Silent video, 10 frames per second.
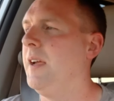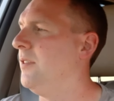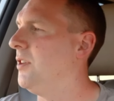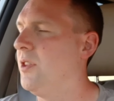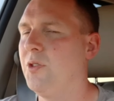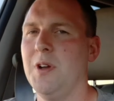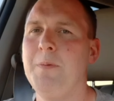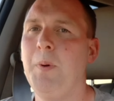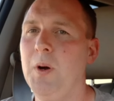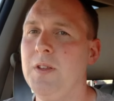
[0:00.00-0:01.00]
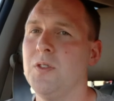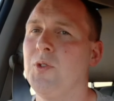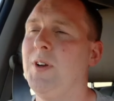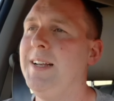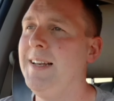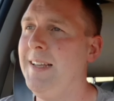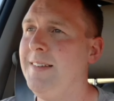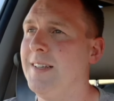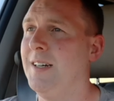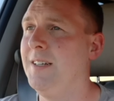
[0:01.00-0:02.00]
It's a 3.3
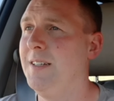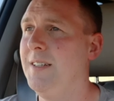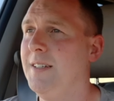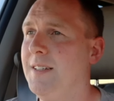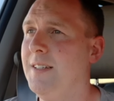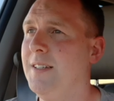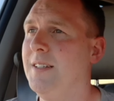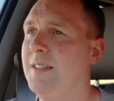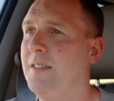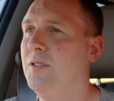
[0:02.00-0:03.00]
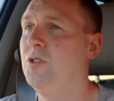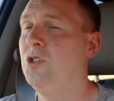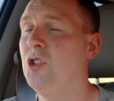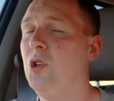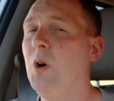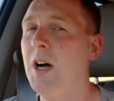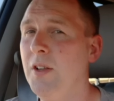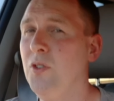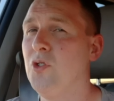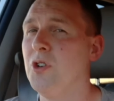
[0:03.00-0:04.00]
litre,
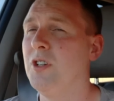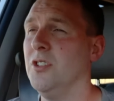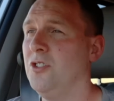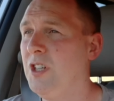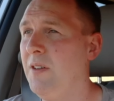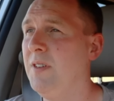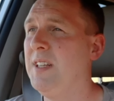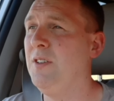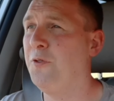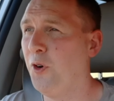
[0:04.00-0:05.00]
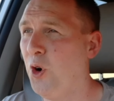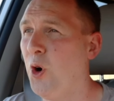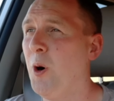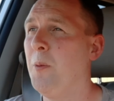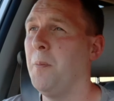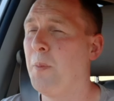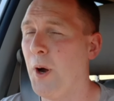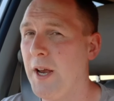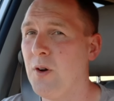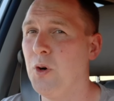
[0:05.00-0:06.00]
274
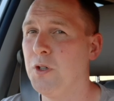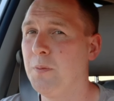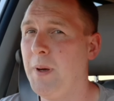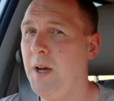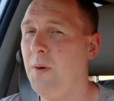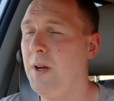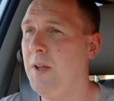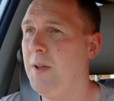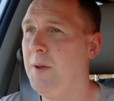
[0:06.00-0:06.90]
brake horsepower.